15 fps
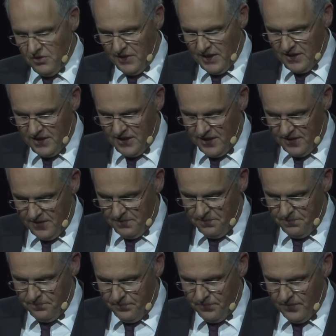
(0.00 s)
going to
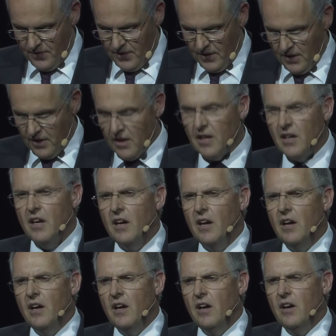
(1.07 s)
achieve further
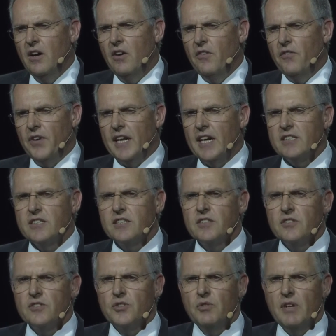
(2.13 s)
improvements over the
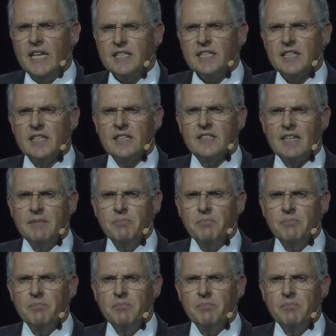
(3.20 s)
next few years.